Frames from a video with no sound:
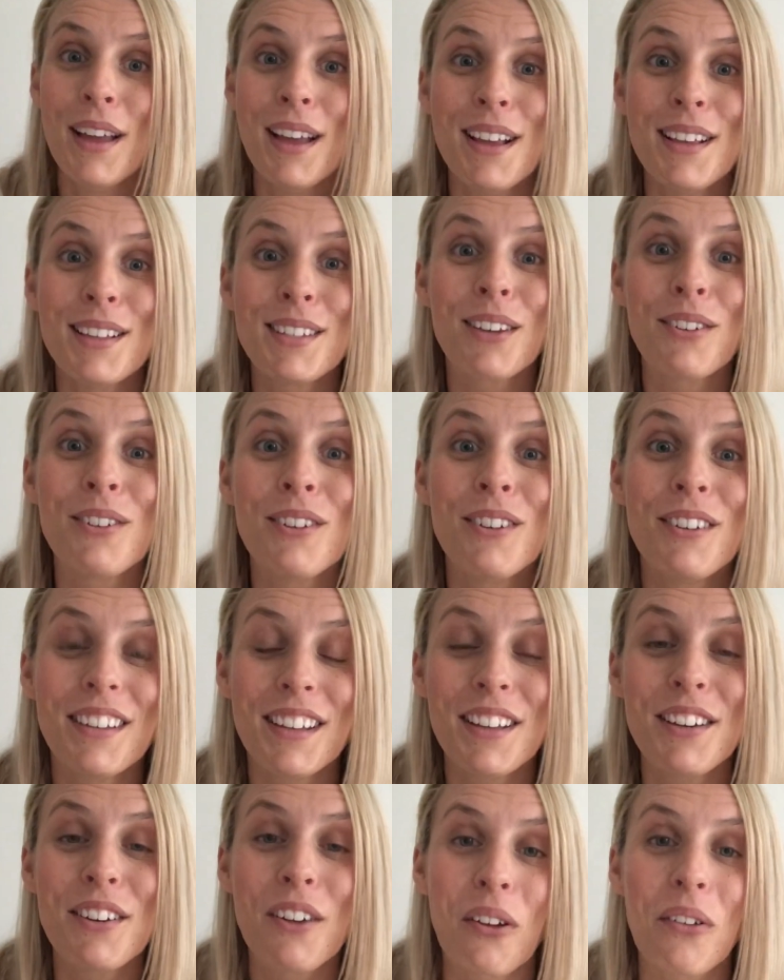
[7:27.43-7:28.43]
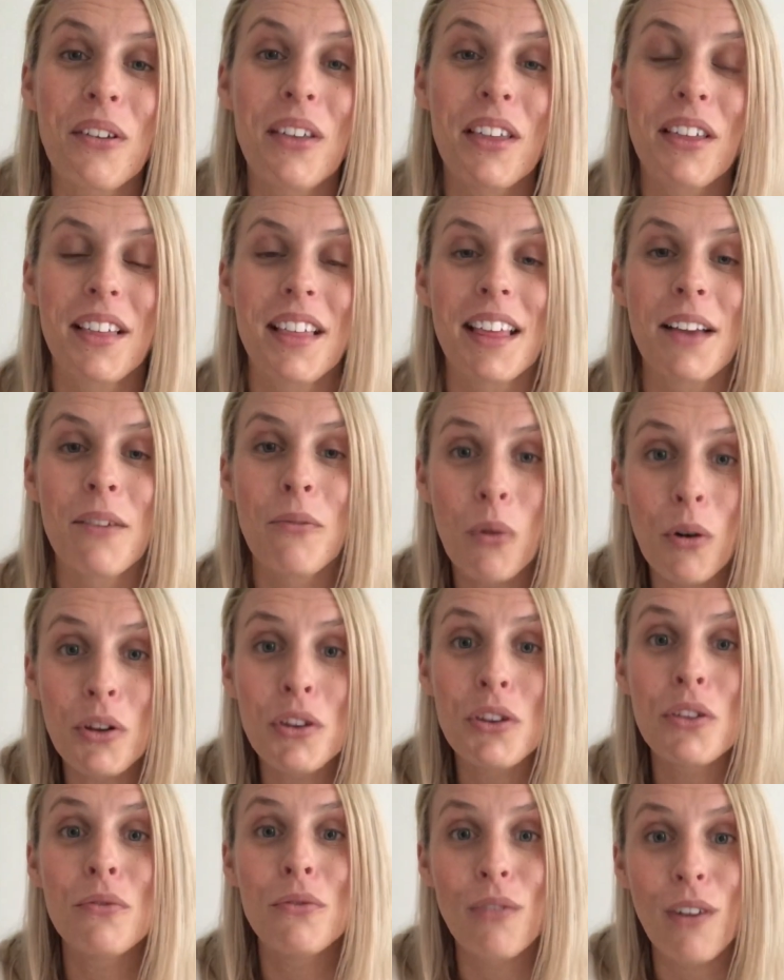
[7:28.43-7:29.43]
So, what
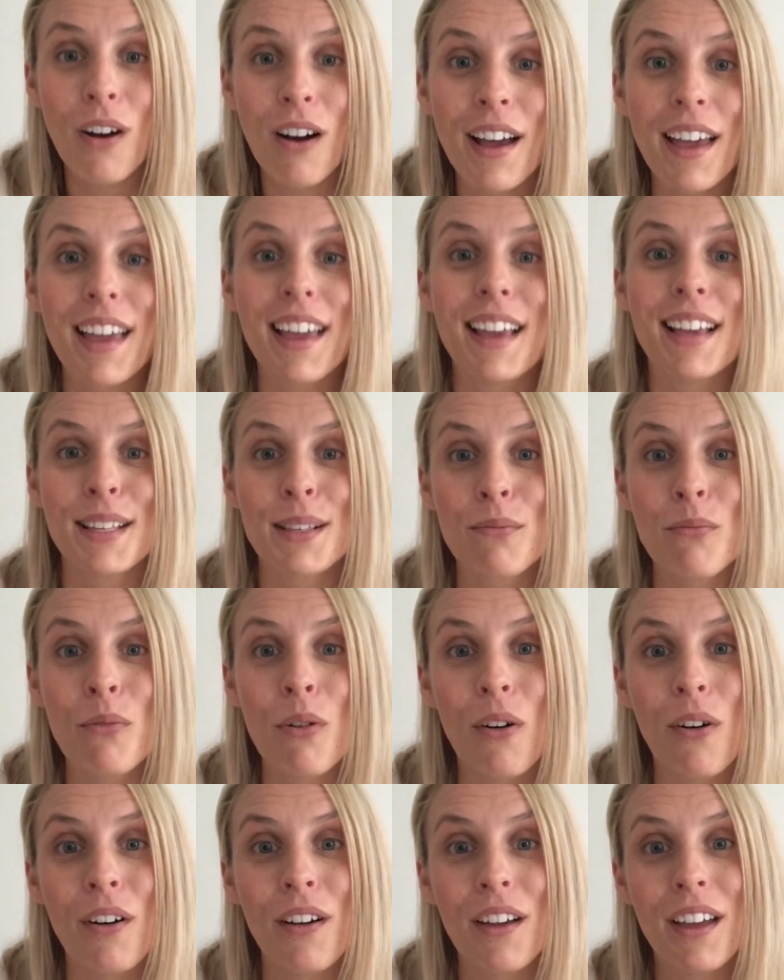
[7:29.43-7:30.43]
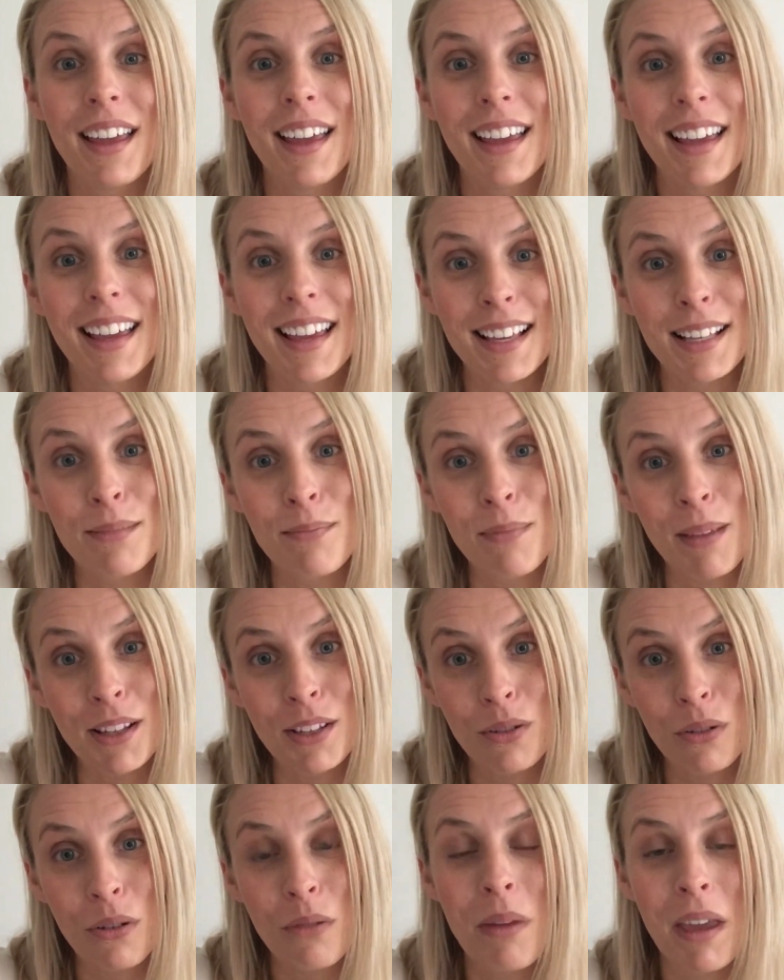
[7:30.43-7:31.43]
you write is what is meant
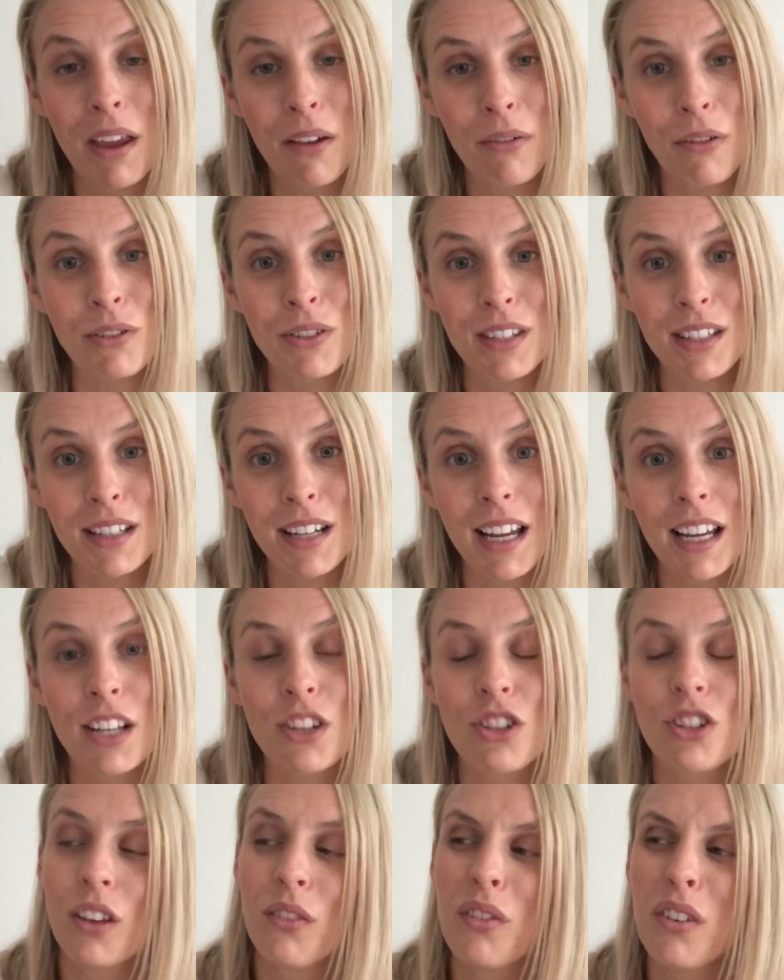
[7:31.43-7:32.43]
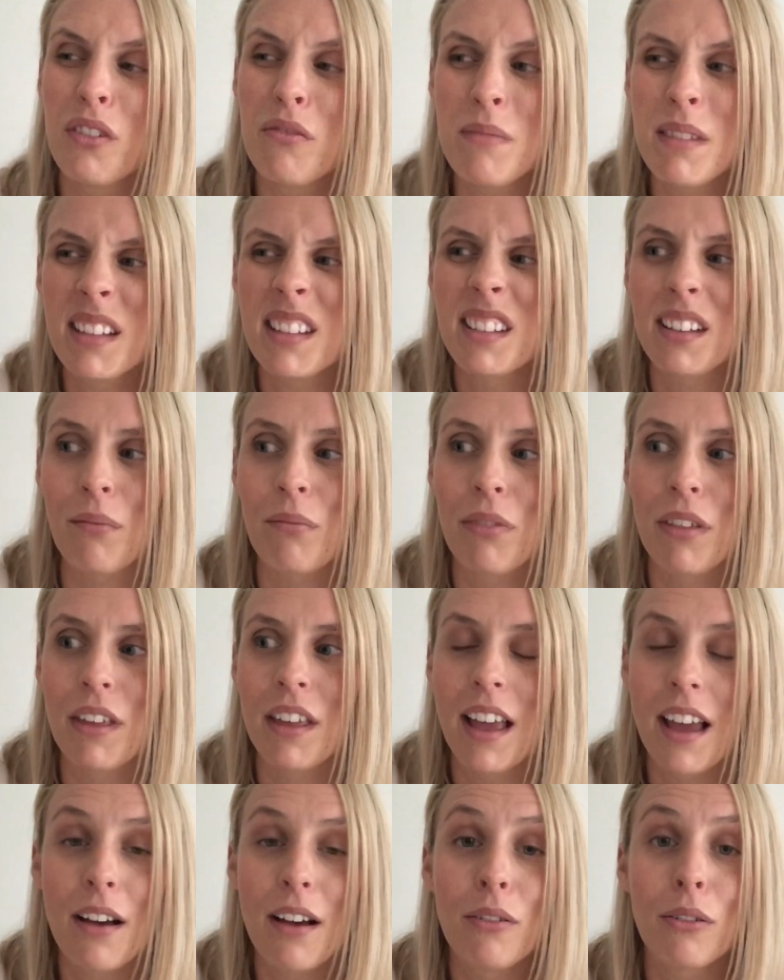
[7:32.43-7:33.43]
to appear on stage. So if you've missed
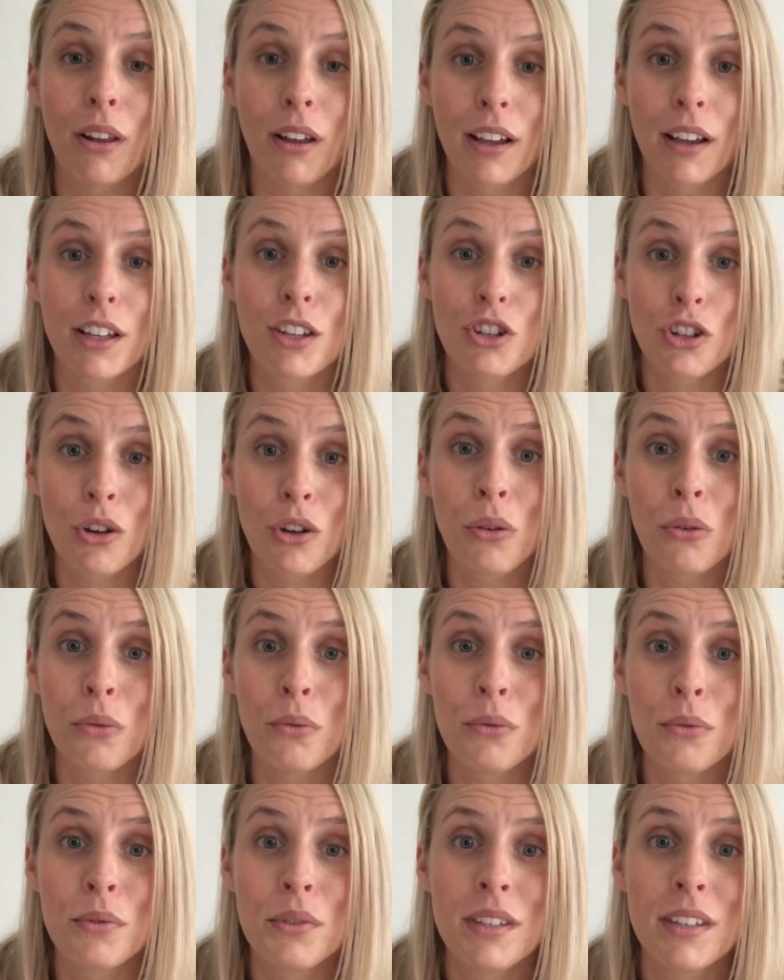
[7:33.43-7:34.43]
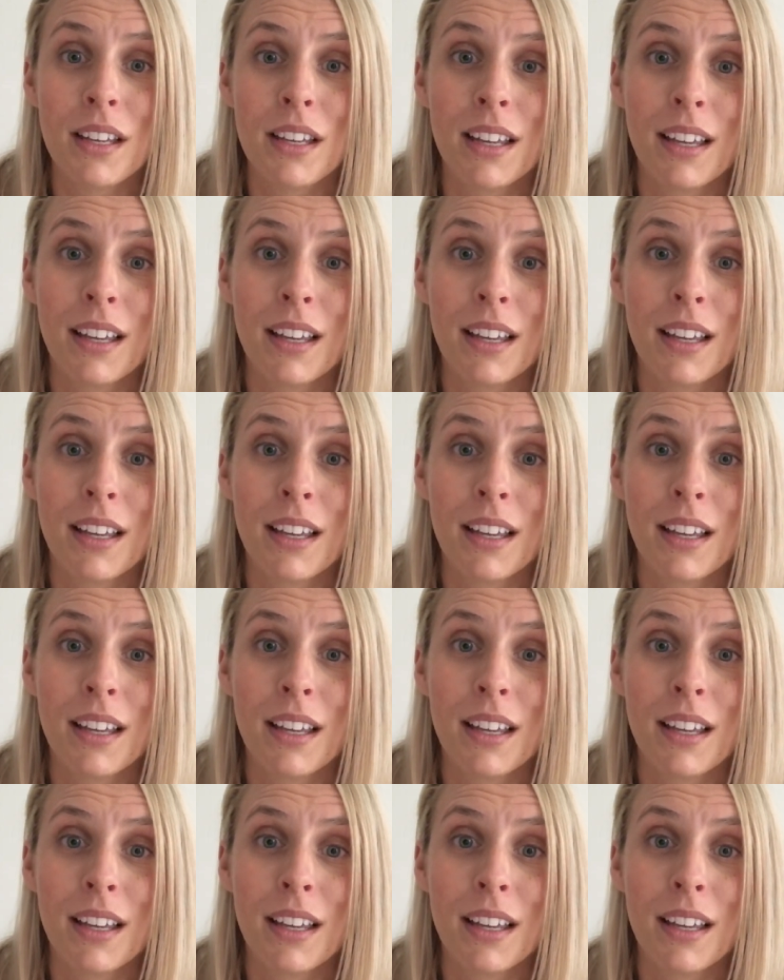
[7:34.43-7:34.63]
something out like shoes,